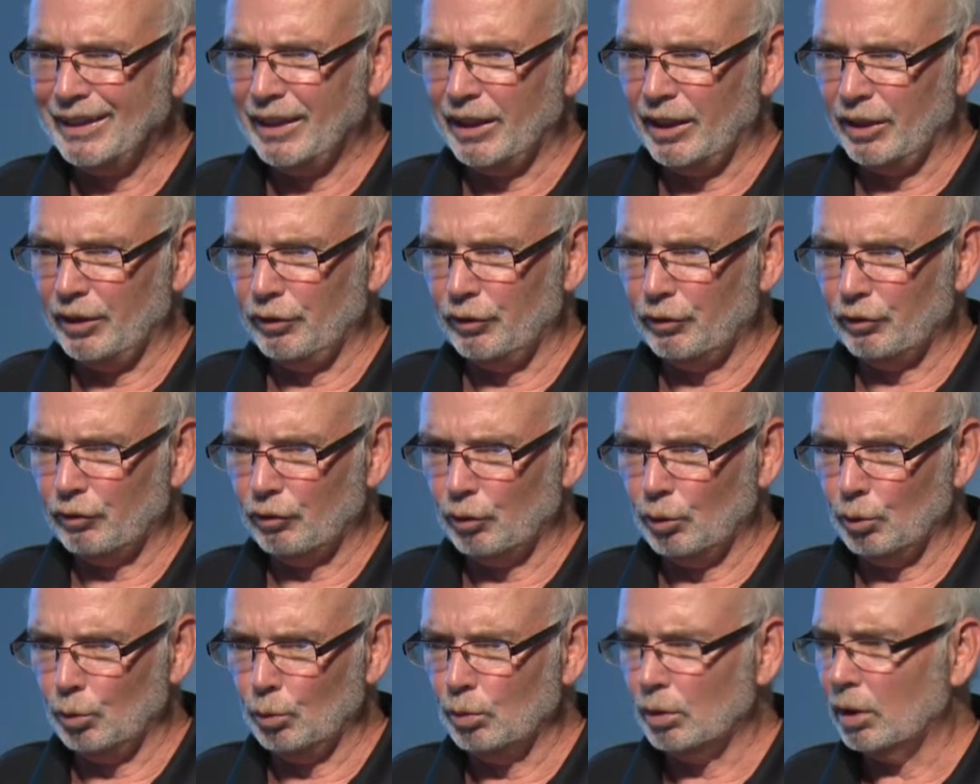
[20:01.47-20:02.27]

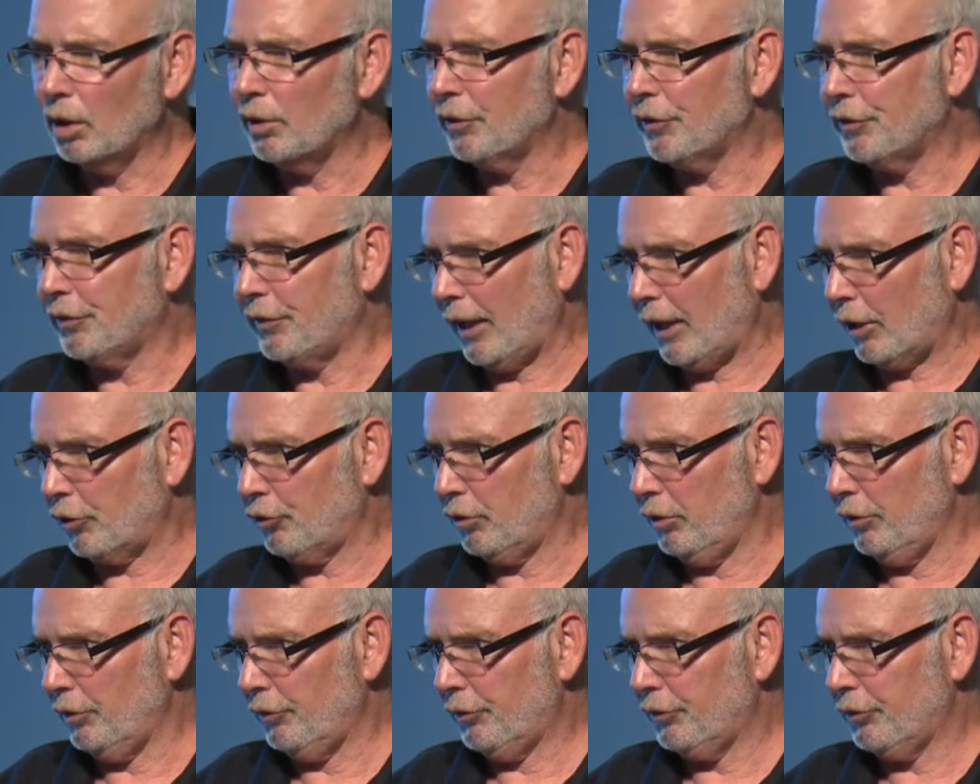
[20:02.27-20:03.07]
into
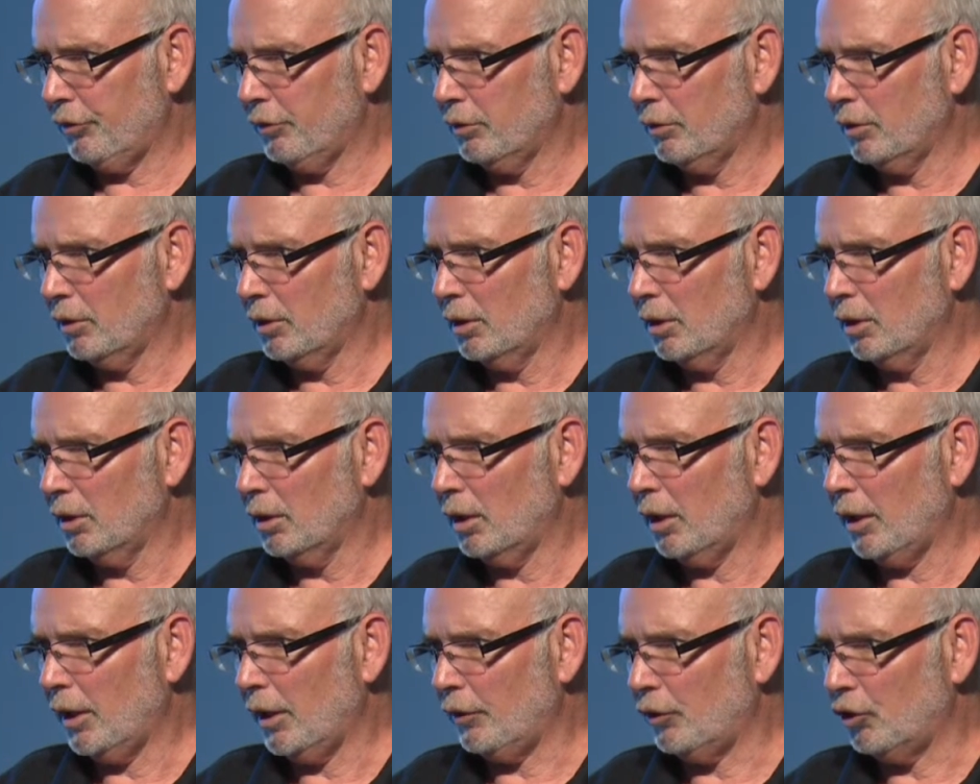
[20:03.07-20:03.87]
sections,
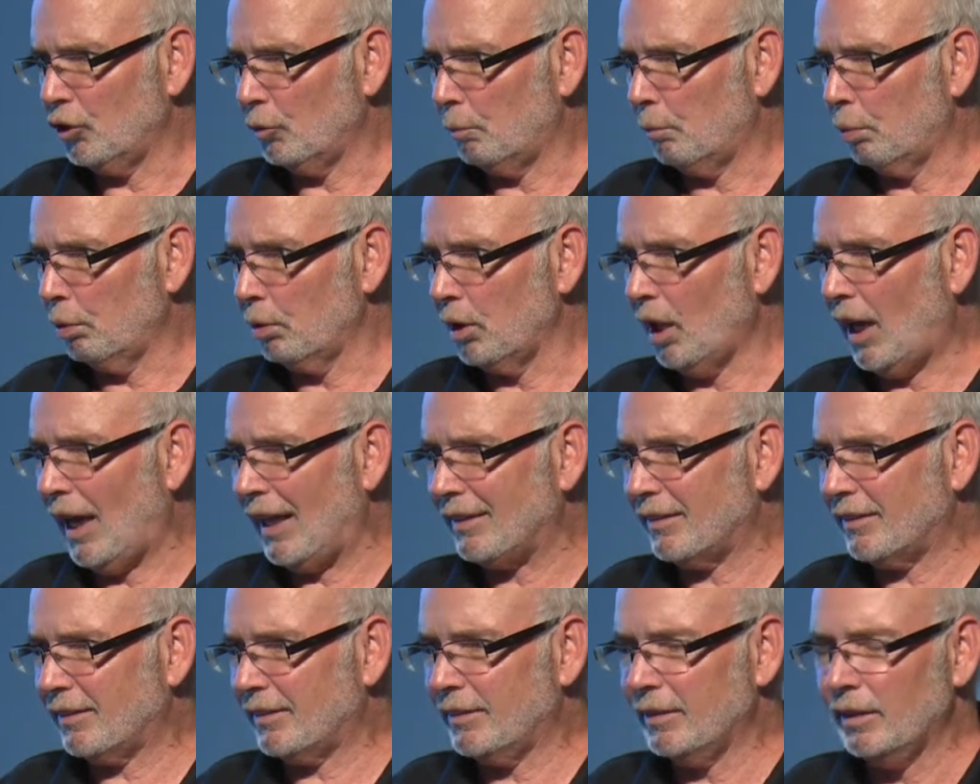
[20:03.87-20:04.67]
into
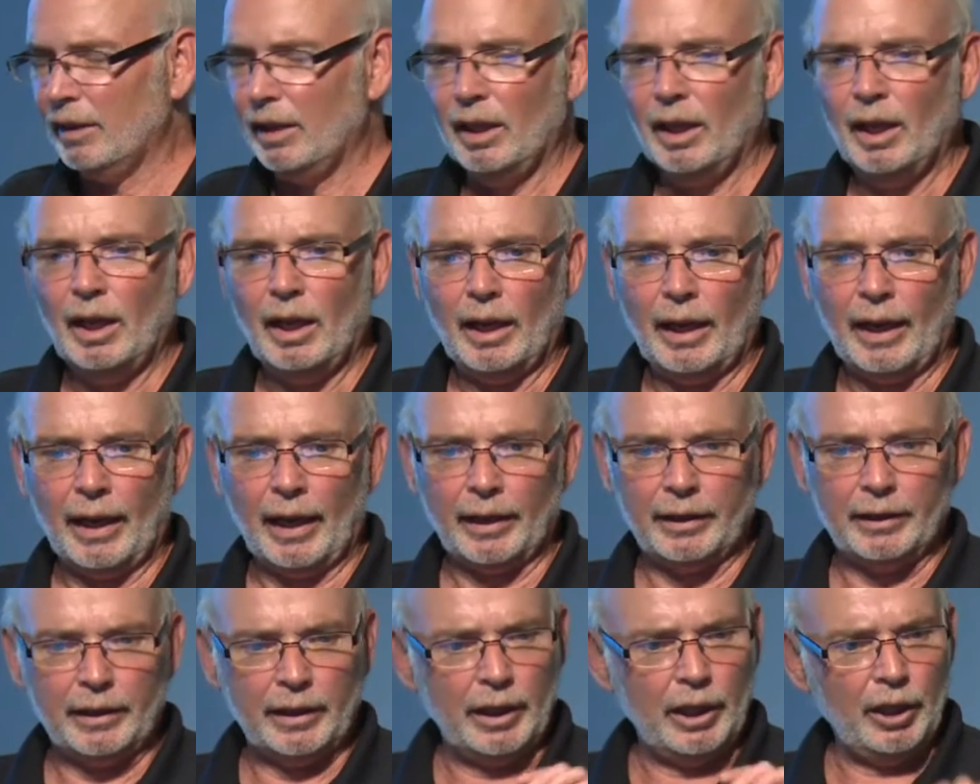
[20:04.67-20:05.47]
plots,
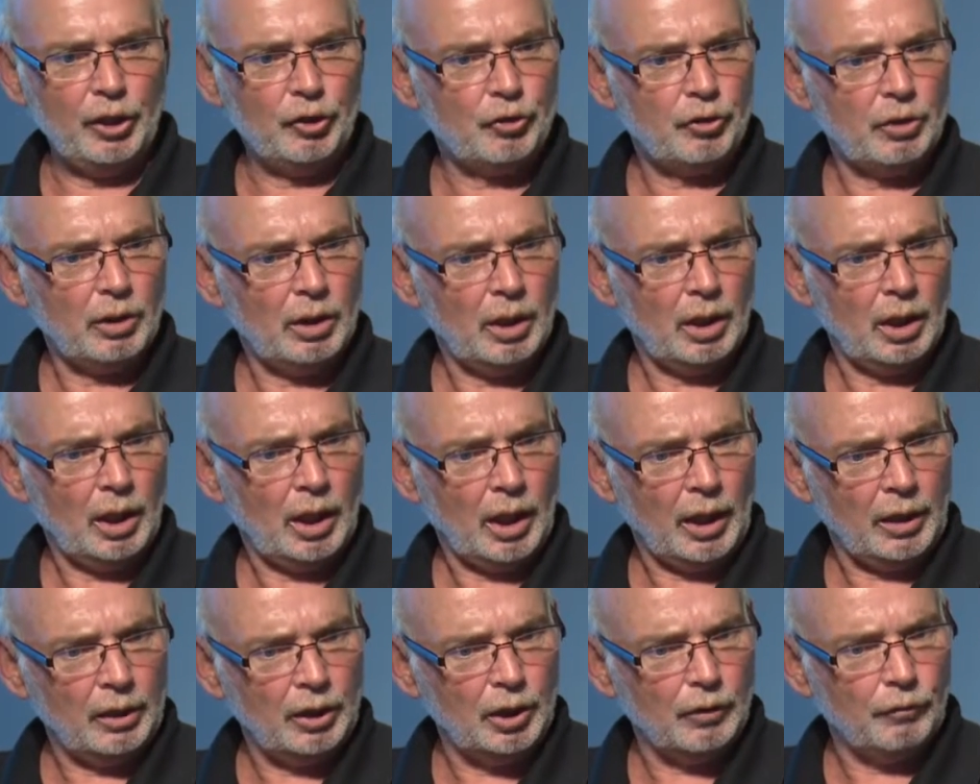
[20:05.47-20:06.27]
and each
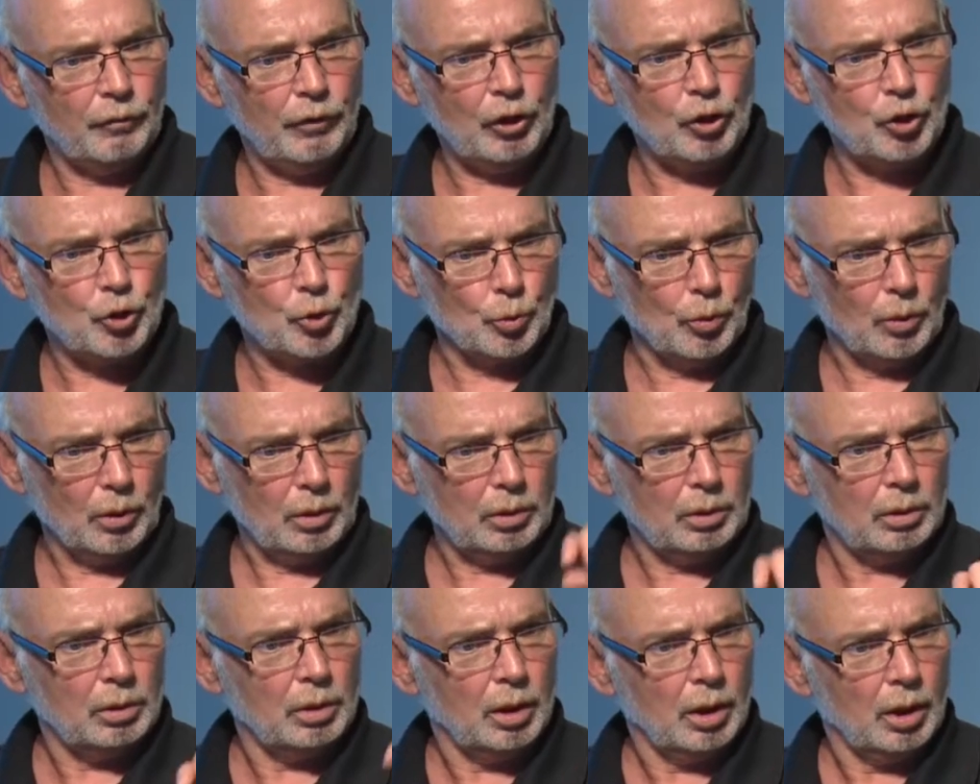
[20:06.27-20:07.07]

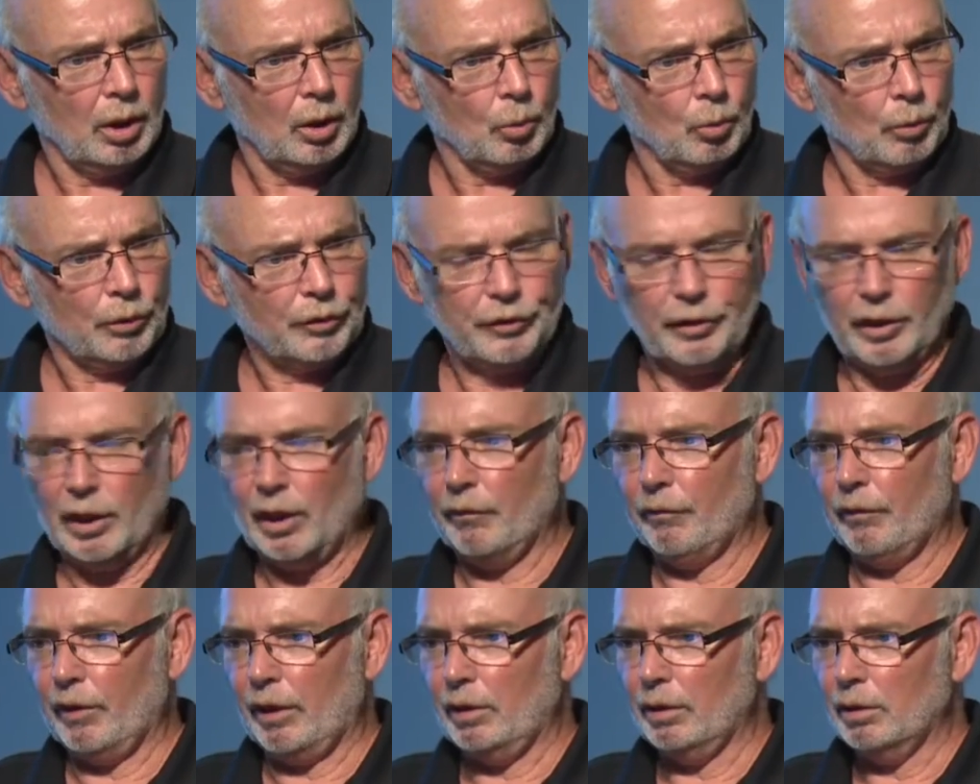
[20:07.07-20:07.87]
individual was
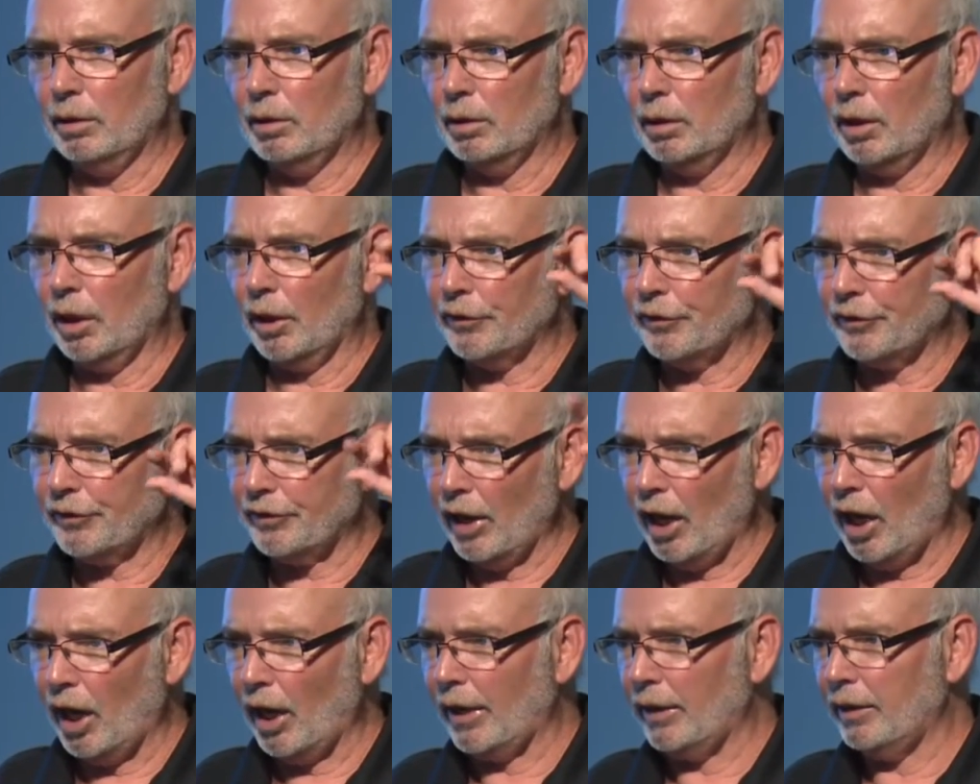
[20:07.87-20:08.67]
given,
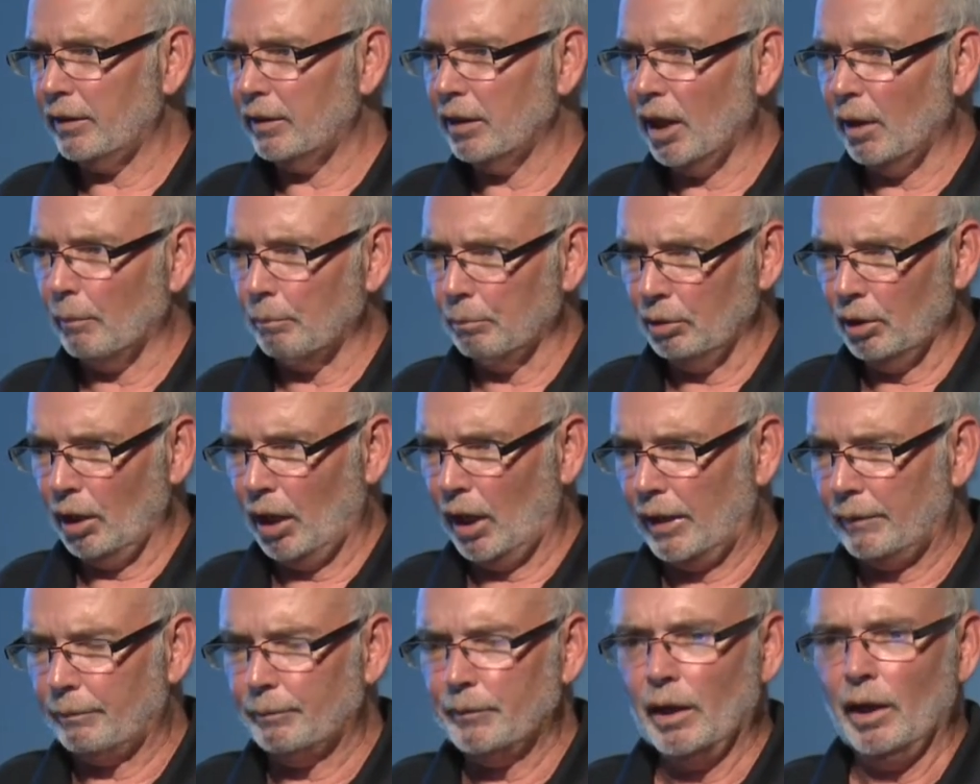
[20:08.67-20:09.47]
assigned a
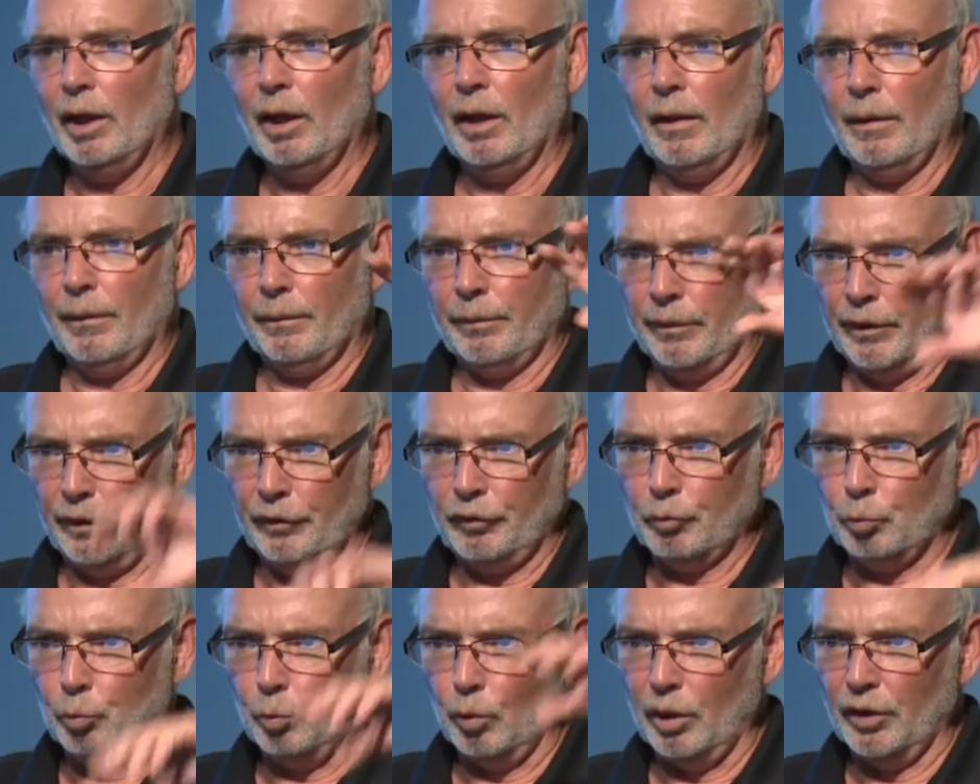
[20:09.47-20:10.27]
plot.
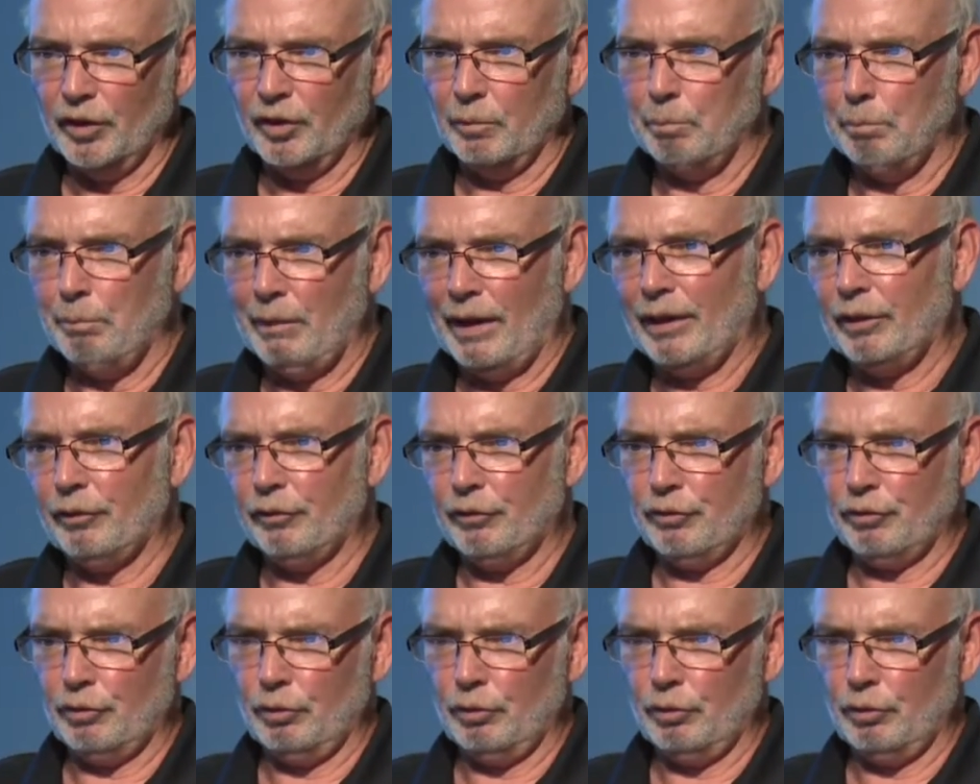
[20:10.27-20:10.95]
This was meant